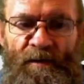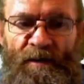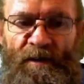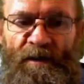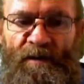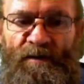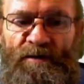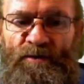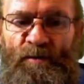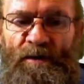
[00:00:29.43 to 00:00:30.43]

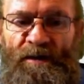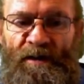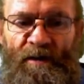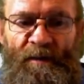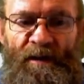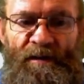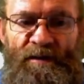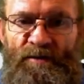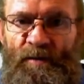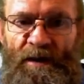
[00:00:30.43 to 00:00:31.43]
Those will come out
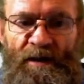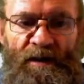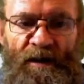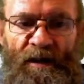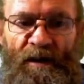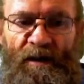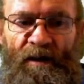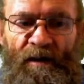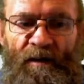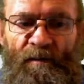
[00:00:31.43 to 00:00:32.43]
this week.
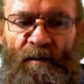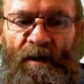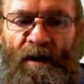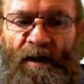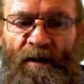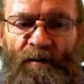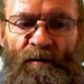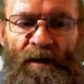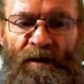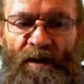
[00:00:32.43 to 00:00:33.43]
I
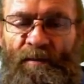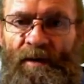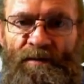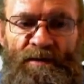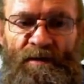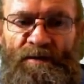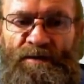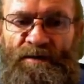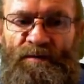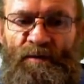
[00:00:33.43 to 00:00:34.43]
found a couple of
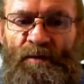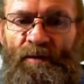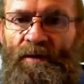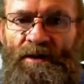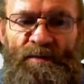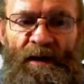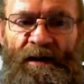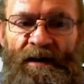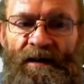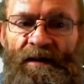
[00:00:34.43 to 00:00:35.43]
solutions for
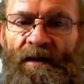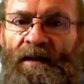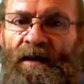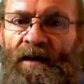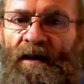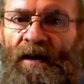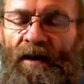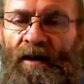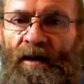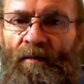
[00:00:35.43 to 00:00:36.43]
explaining
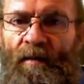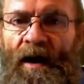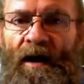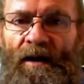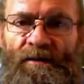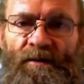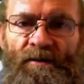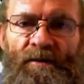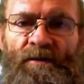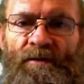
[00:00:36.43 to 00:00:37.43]
how
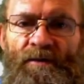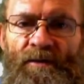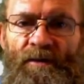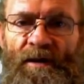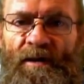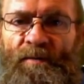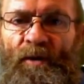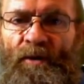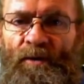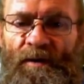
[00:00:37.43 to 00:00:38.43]
to do the
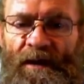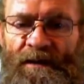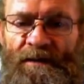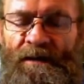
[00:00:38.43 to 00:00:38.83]
import on that.